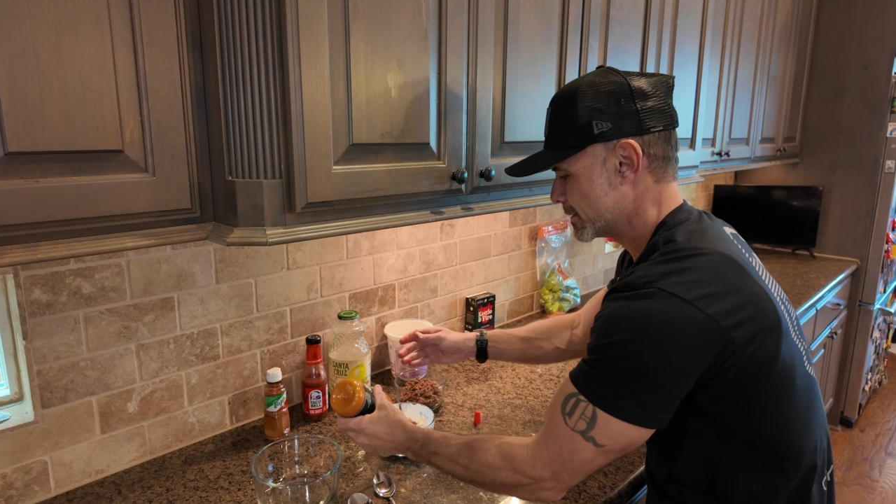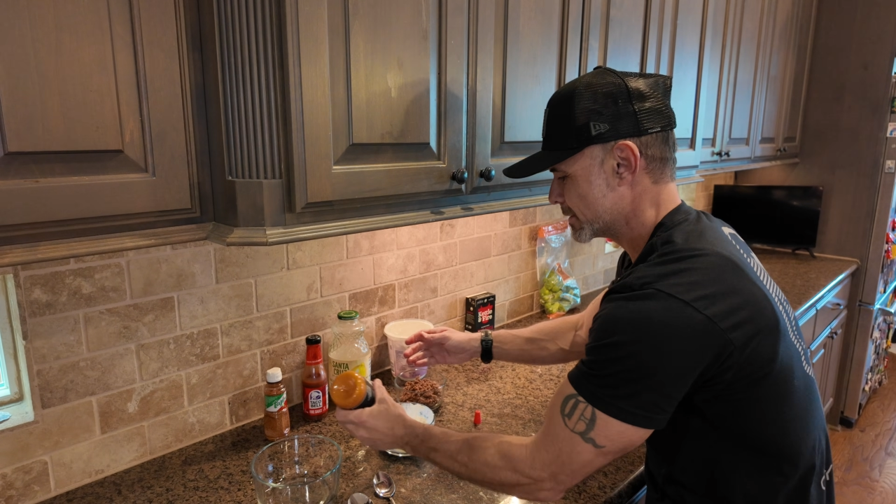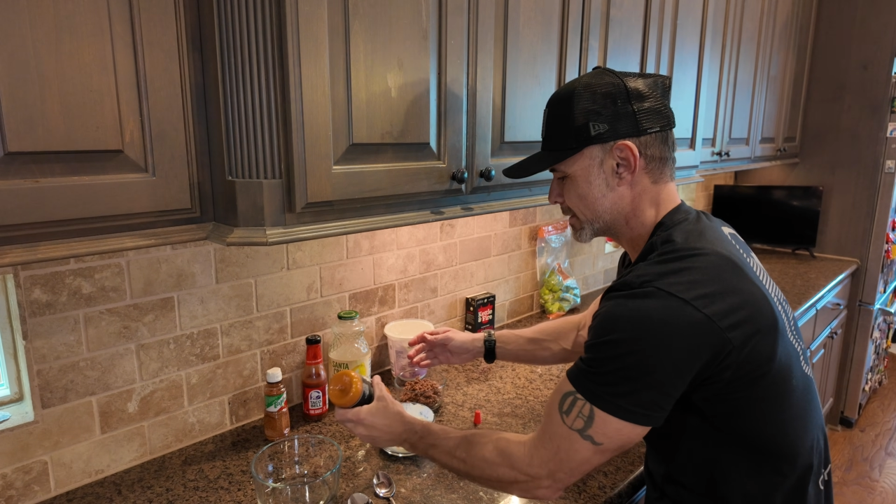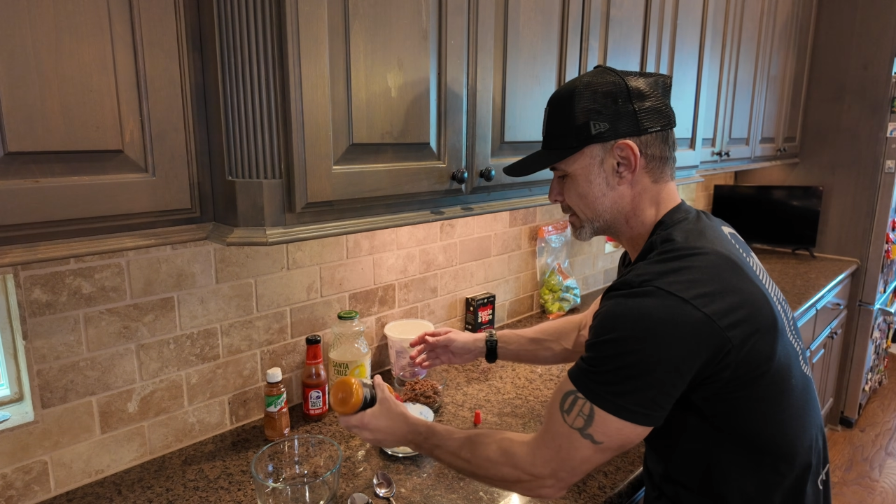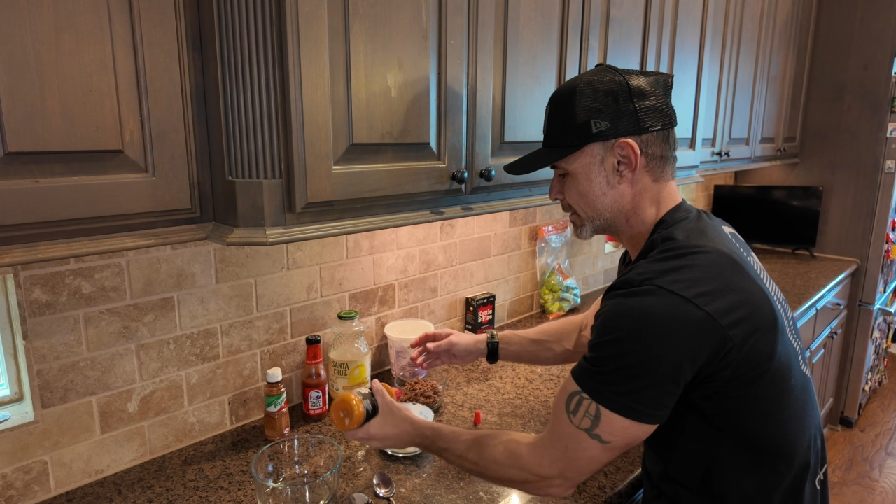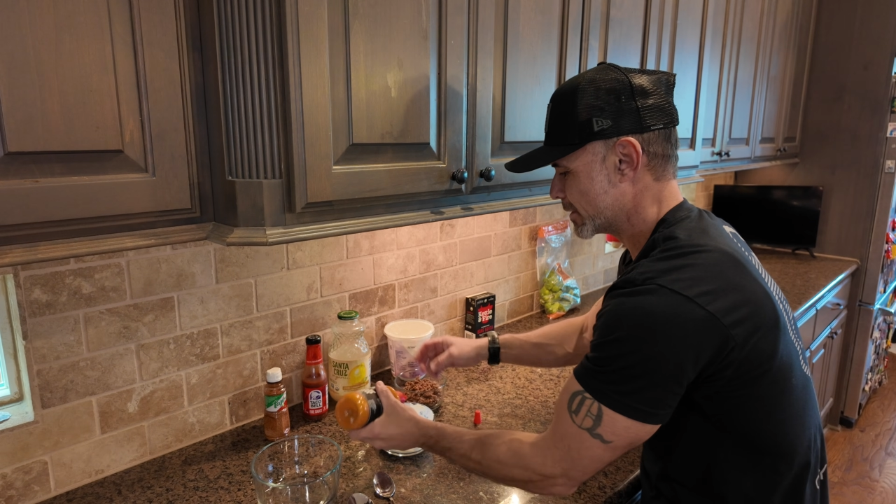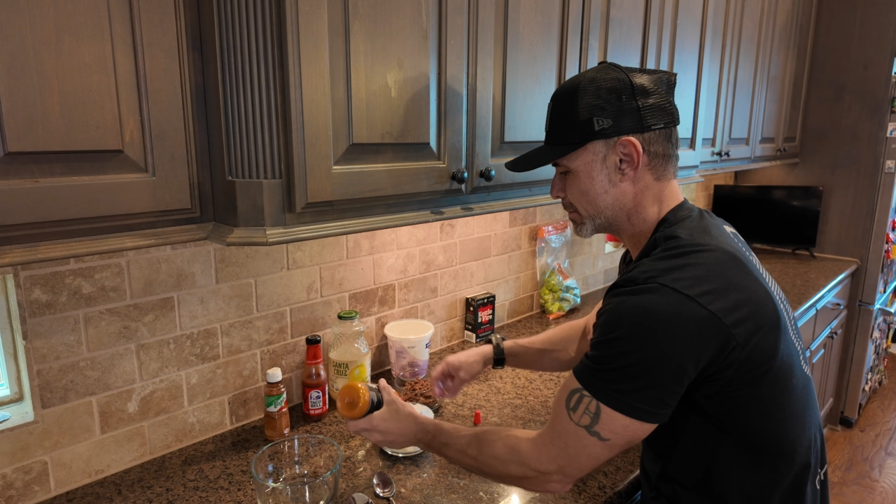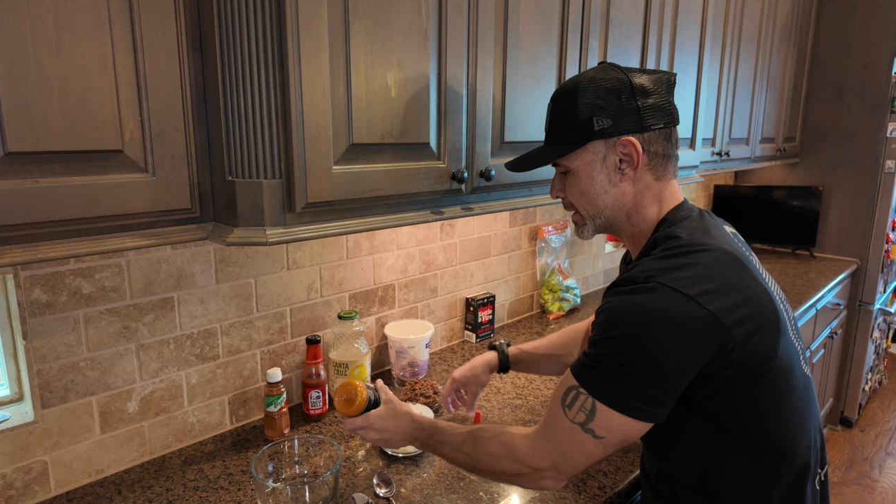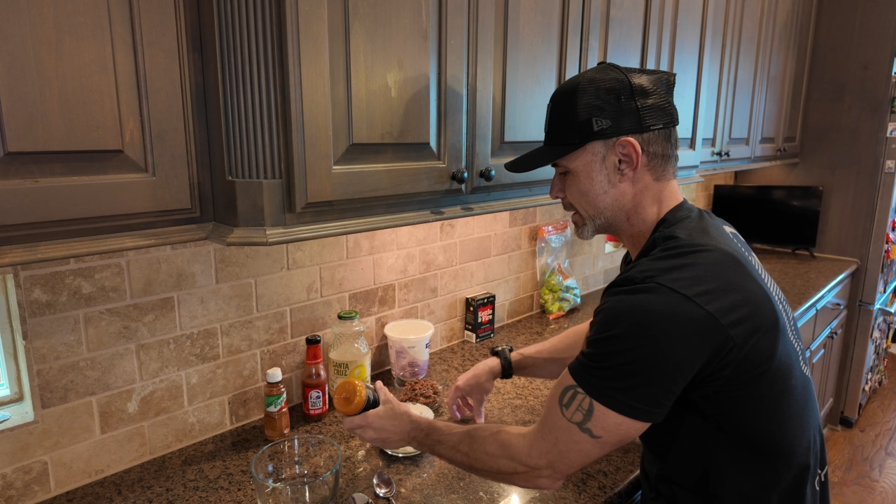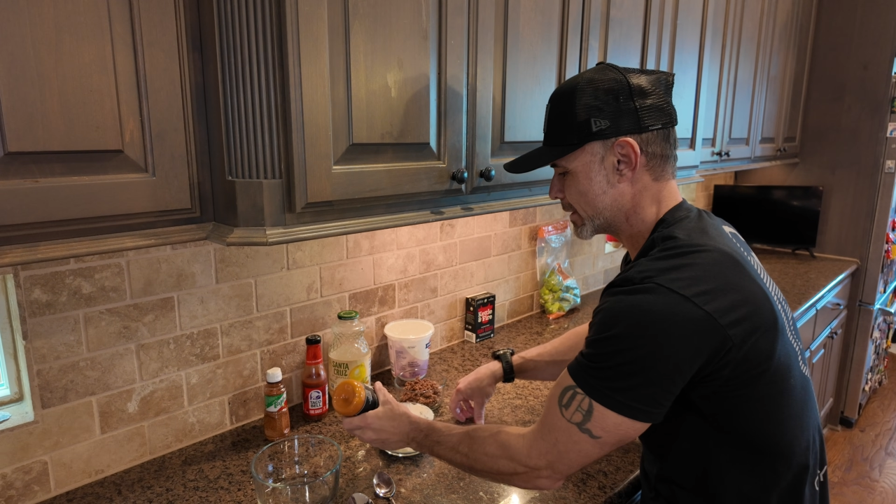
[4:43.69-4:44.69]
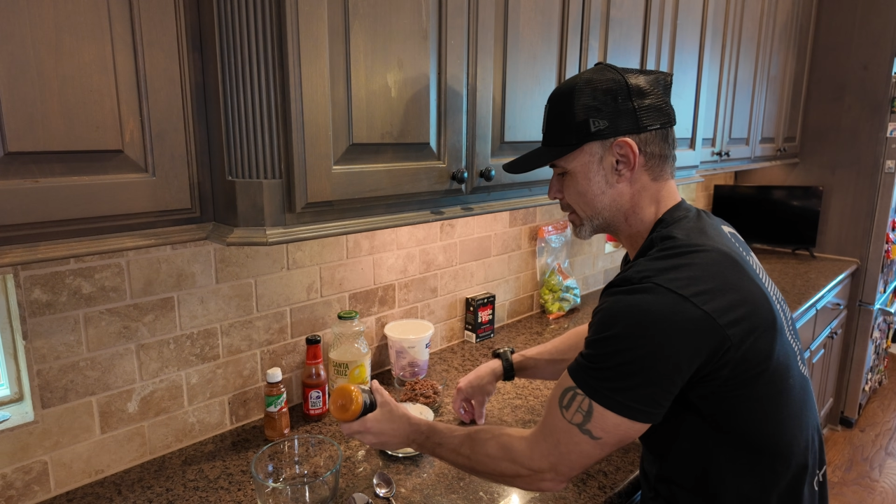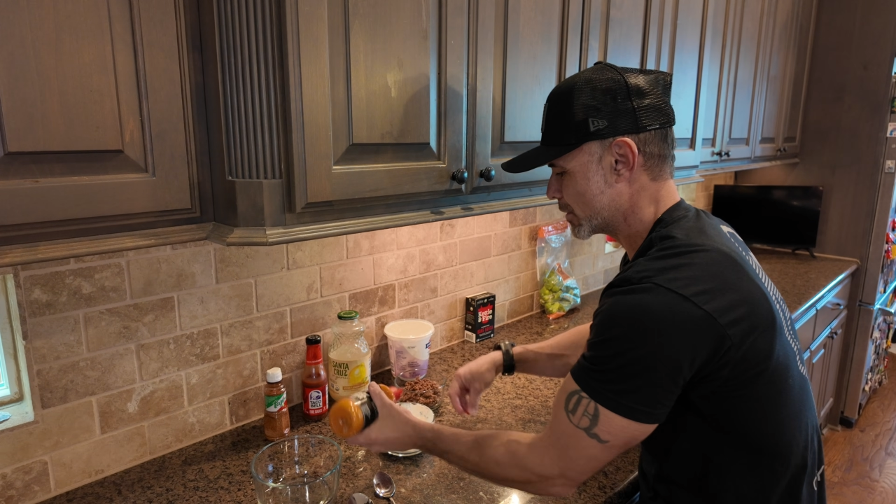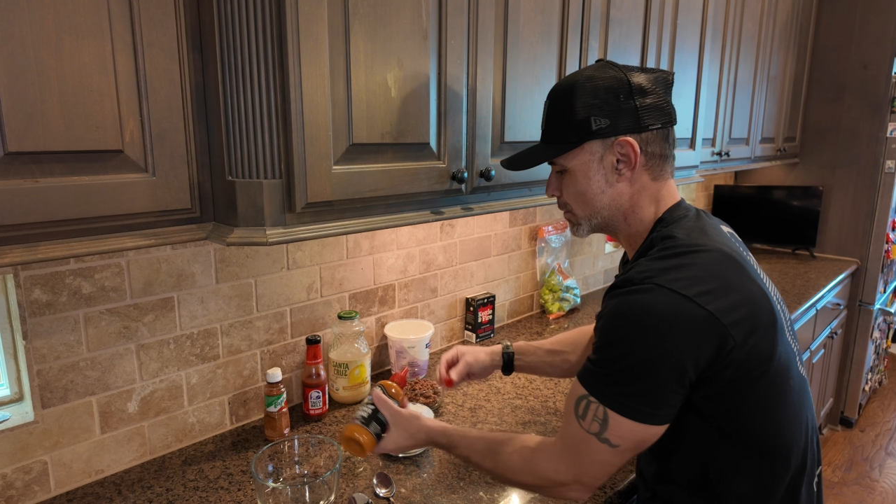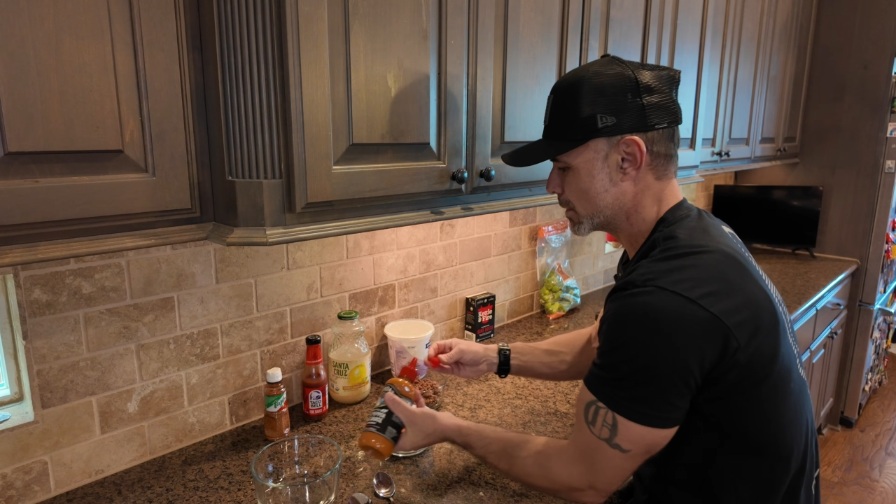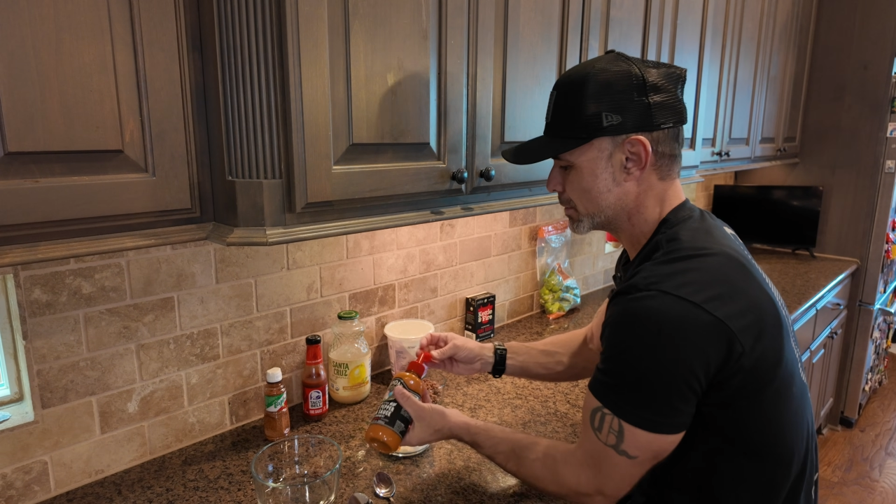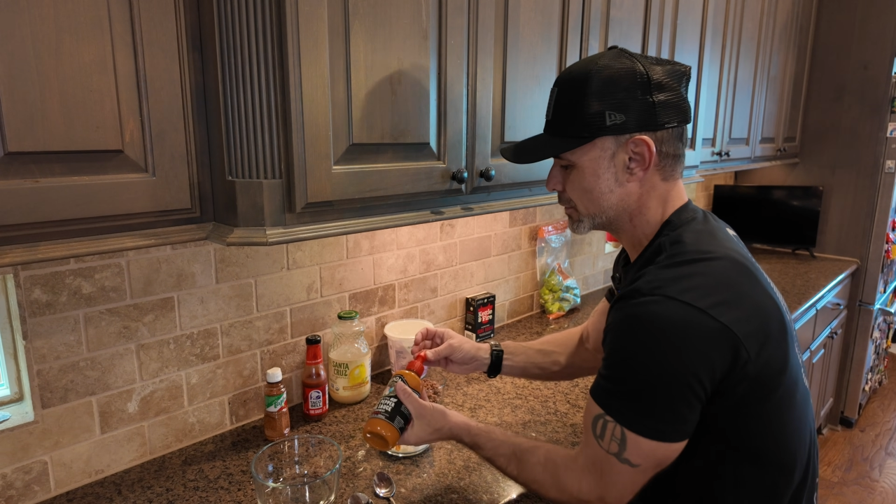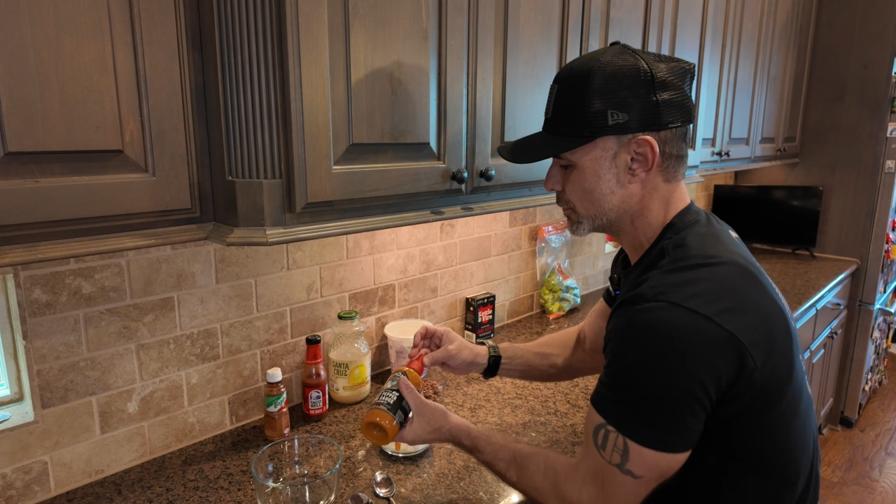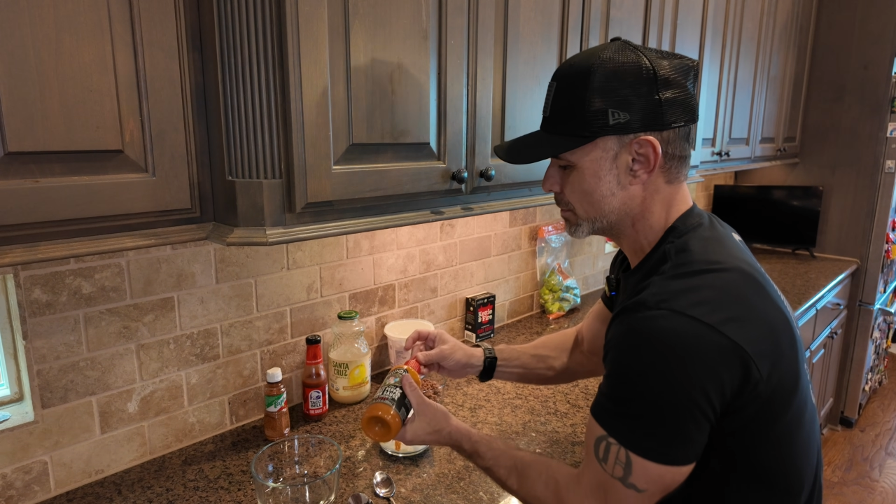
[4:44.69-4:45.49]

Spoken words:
Just a little bit in there. You don't wanna put too